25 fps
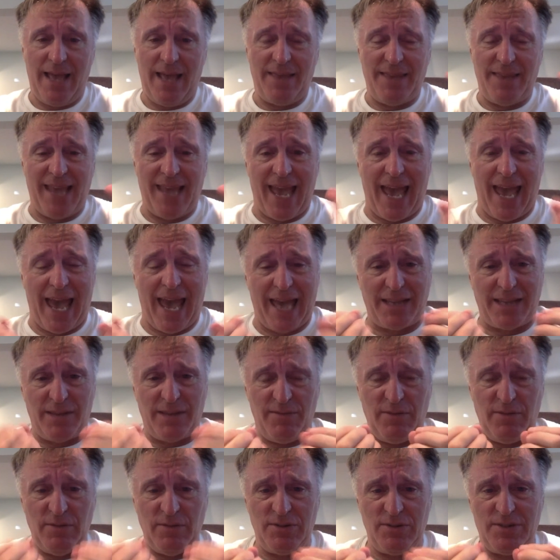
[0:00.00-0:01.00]
the act
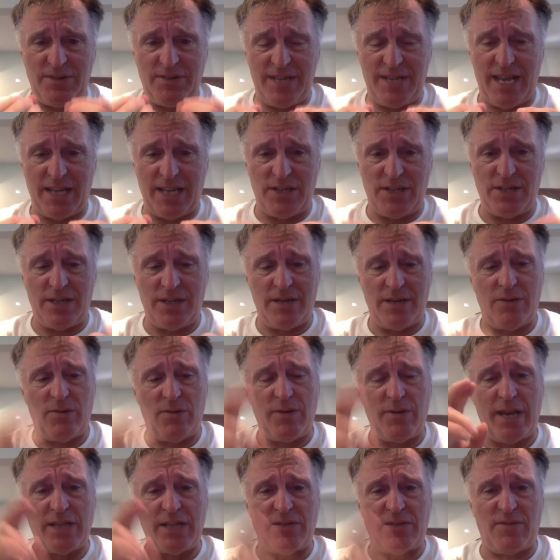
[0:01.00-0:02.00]
of use of tension
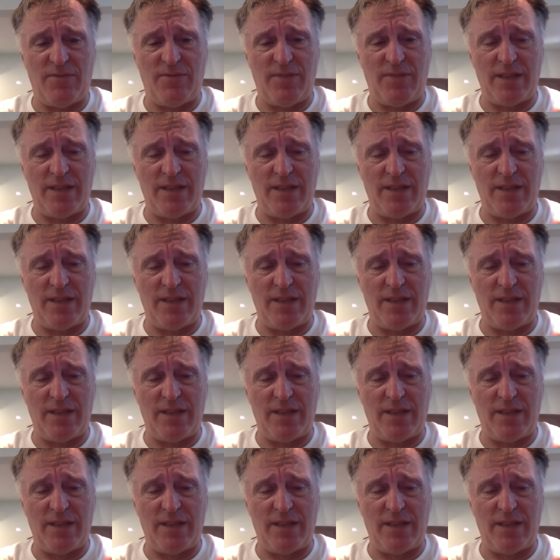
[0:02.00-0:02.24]
creates